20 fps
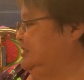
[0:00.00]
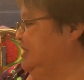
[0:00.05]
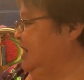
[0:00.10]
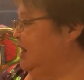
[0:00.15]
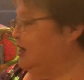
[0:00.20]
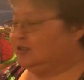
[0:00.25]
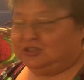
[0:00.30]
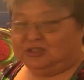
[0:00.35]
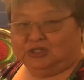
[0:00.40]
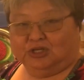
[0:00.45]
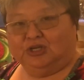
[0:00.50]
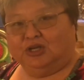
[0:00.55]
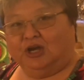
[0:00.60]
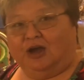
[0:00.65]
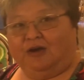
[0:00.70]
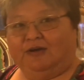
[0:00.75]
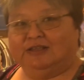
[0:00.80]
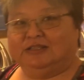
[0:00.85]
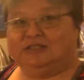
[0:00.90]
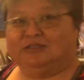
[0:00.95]
I'll show you
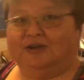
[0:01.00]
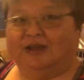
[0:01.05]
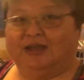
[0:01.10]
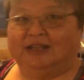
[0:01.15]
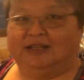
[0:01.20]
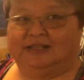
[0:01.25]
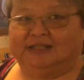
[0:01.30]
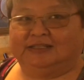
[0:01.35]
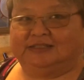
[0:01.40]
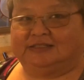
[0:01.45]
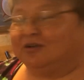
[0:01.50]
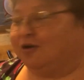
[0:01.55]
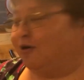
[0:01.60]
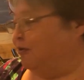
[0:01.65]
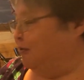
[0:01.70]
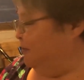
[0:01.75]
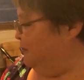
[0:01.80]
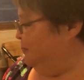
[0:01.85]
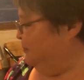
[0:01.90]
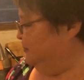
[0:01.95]
how I do it. Let's
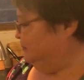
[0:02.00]
go.